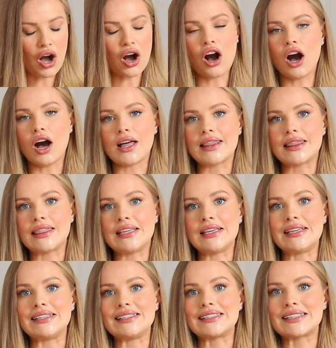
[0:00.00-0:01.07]
are
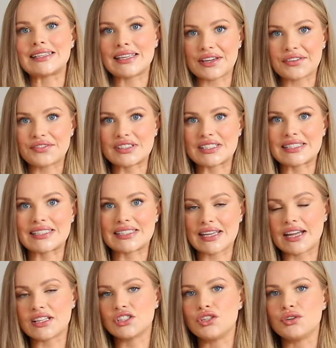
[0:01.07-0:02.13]
these gift
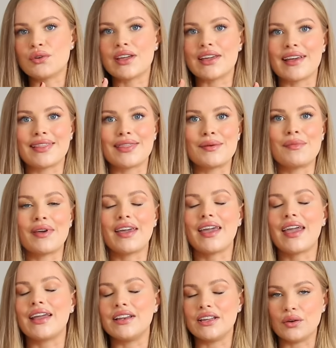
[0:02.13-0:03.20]
sets. You can get them
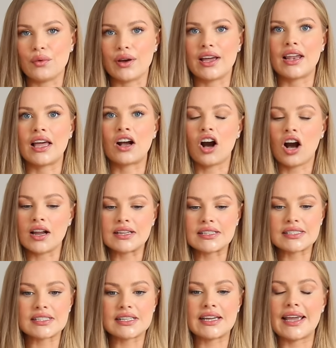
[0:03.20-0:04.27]
anywhere, like
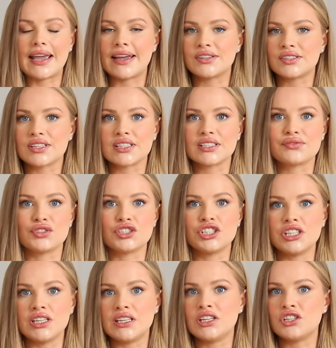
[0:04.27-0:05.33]
honestly, Edgar's,
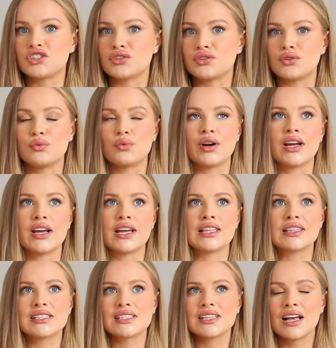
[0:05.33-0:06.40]
Vashini,
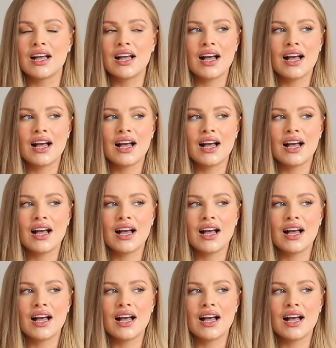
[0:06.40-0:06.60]
Truworths,